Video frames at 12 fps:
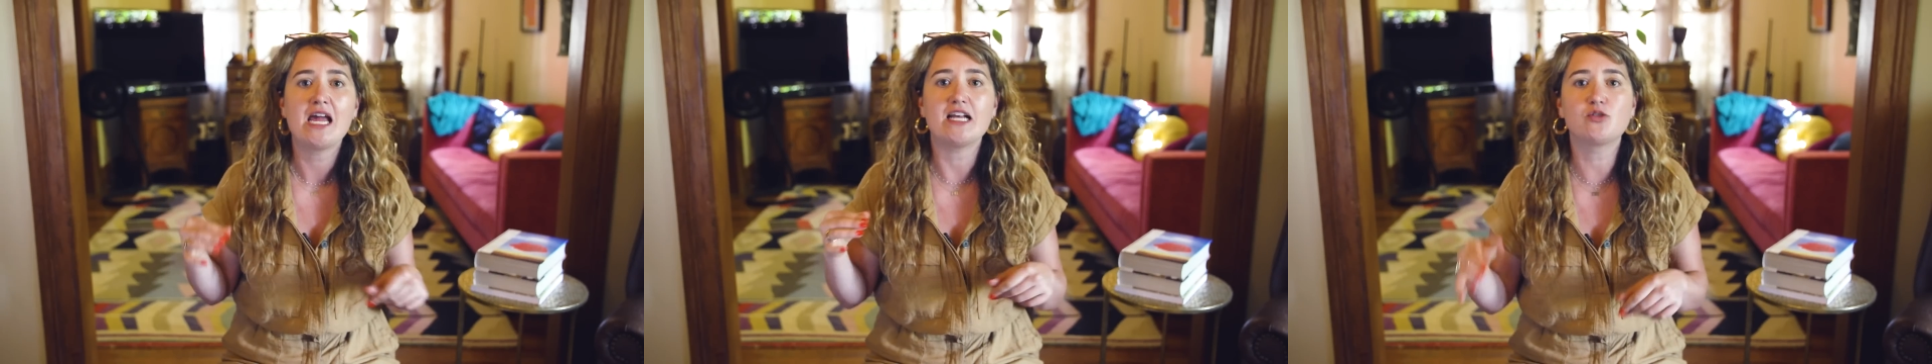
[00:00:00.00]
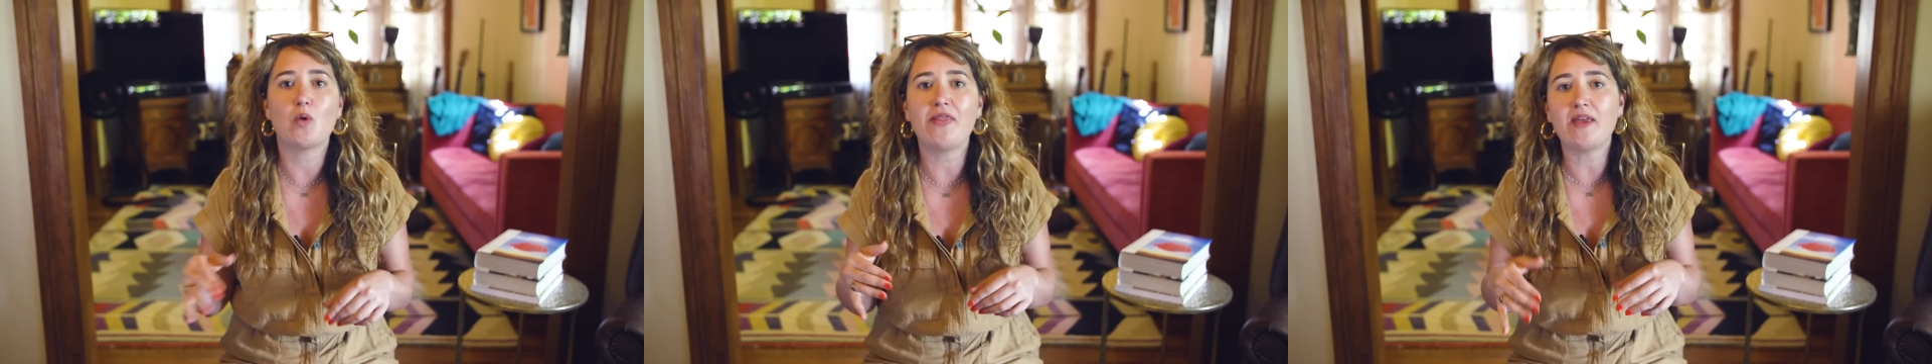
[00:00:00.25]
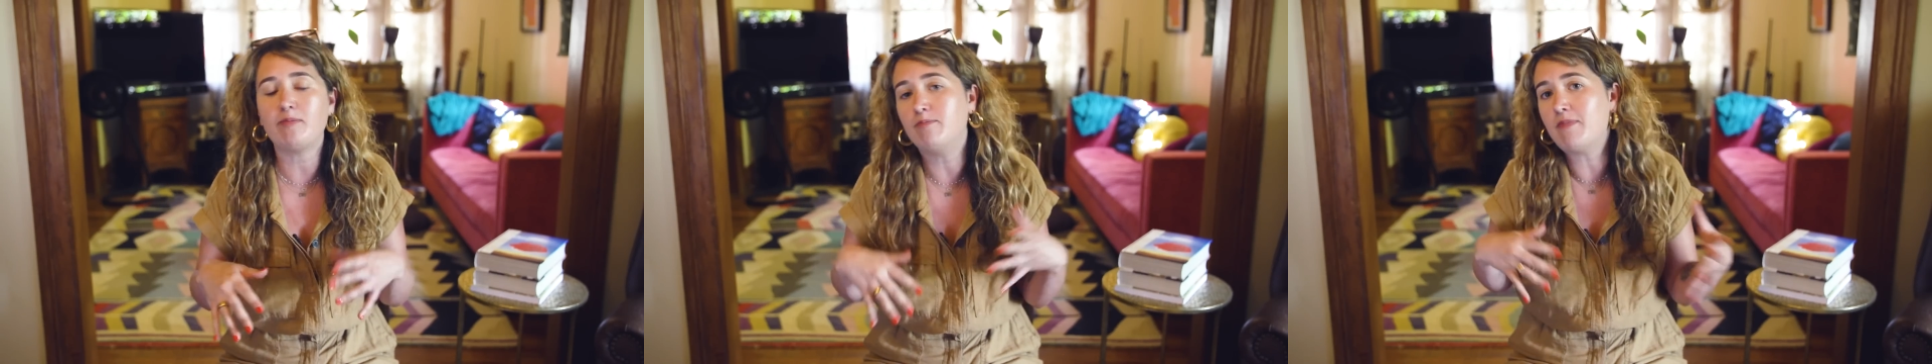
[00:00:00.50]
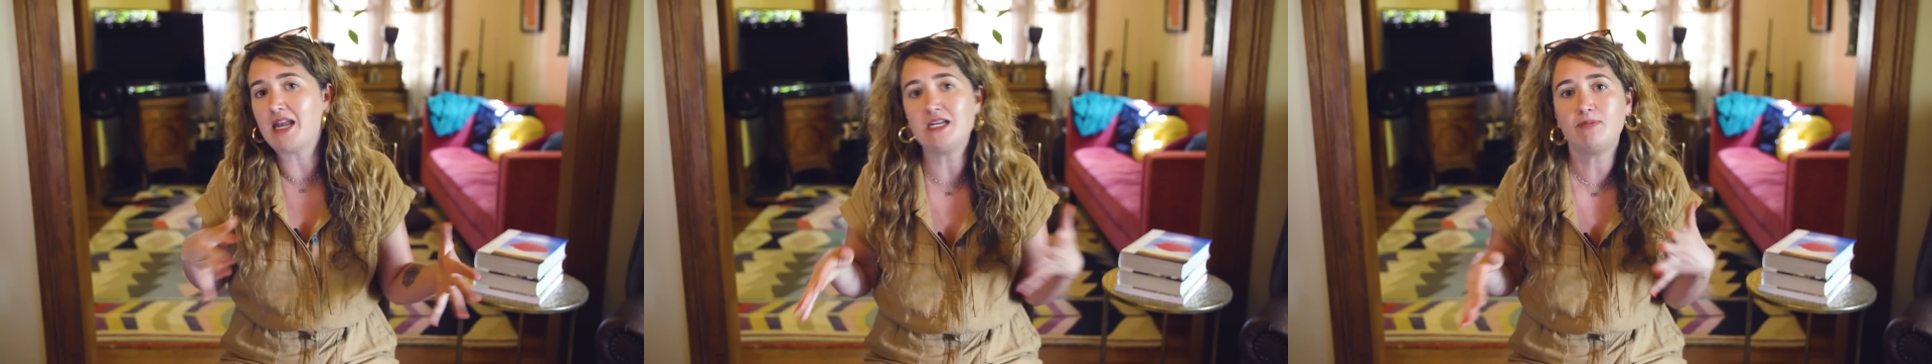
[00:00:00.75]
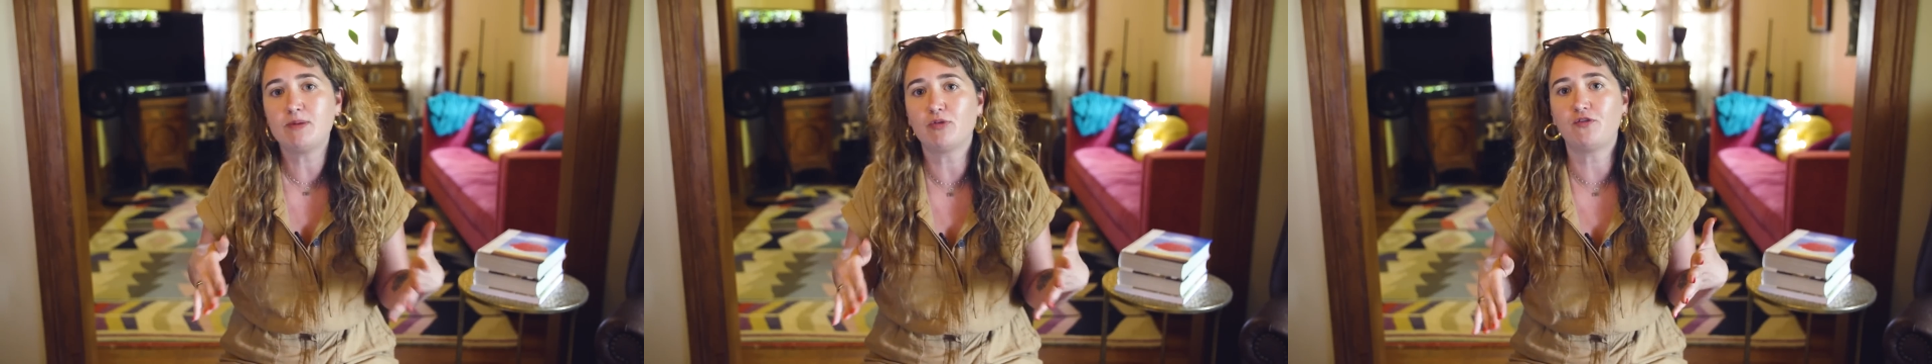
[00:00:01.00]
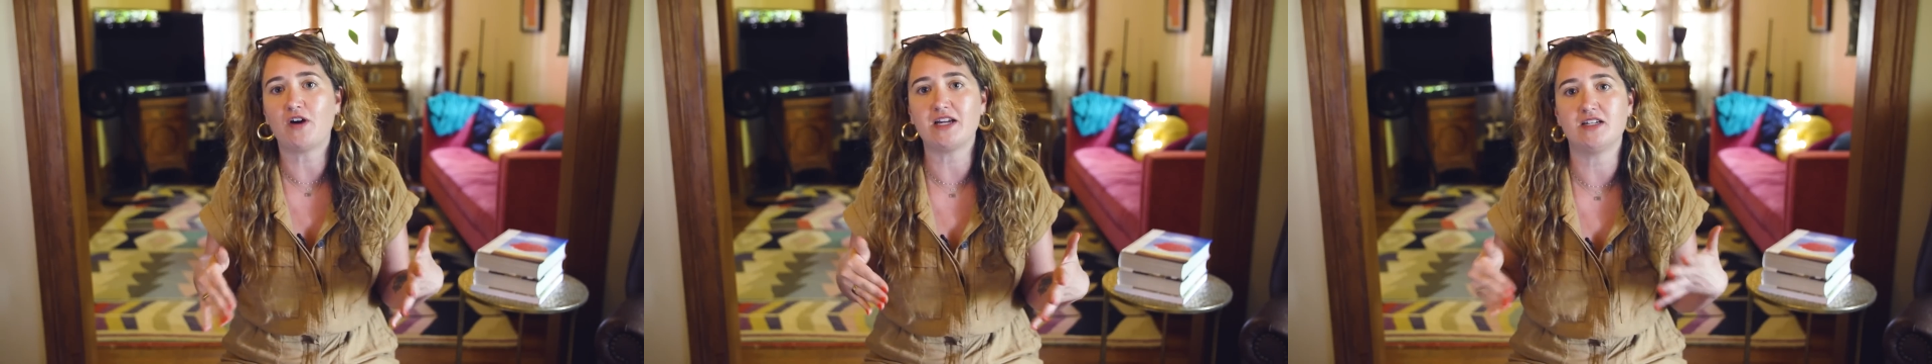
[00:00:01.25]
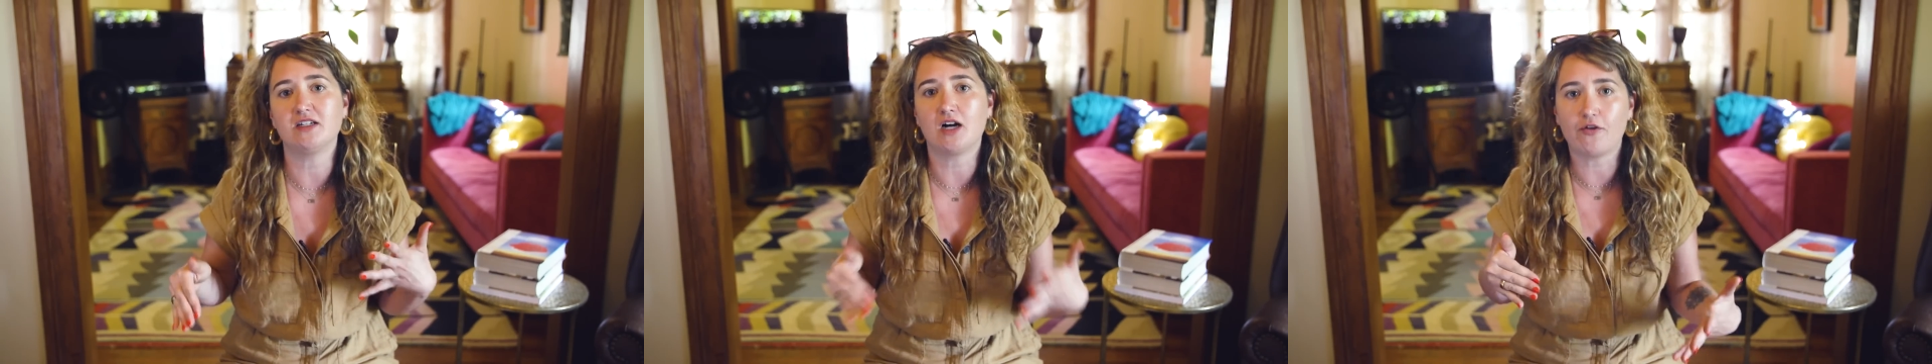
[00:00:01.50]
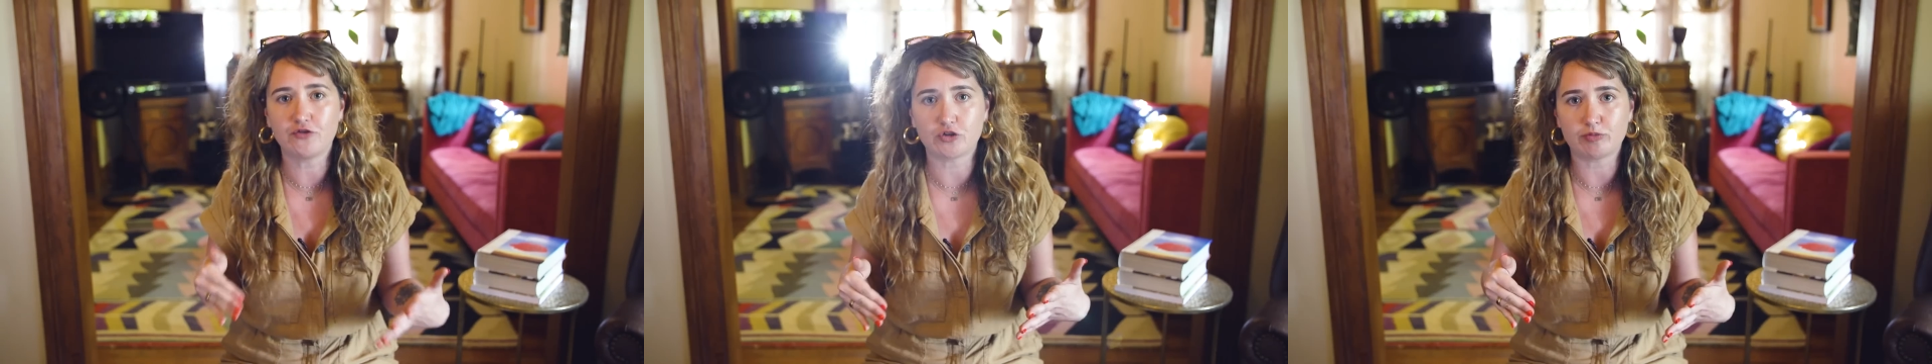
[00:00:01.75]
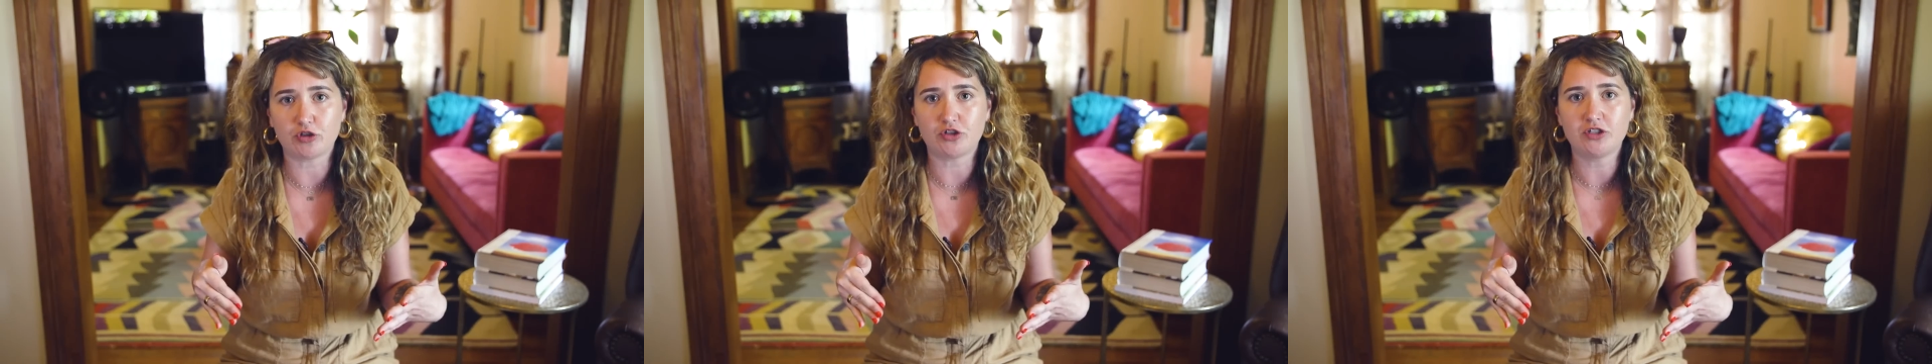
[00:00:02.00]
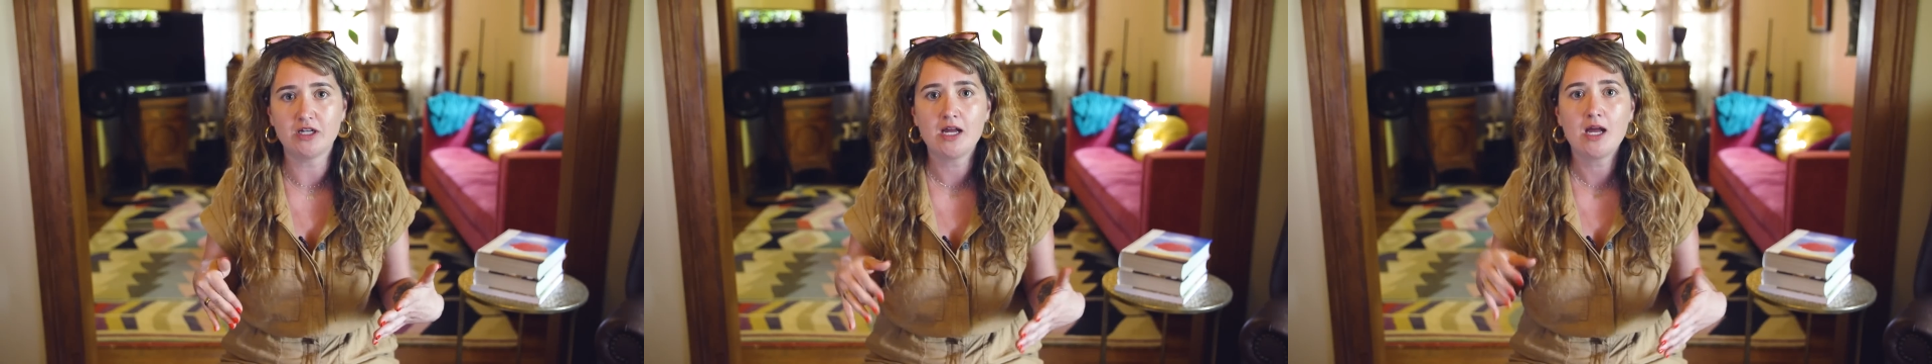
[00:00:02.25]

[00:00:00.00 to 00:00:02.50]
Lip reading: is one that many people find uncomfortable.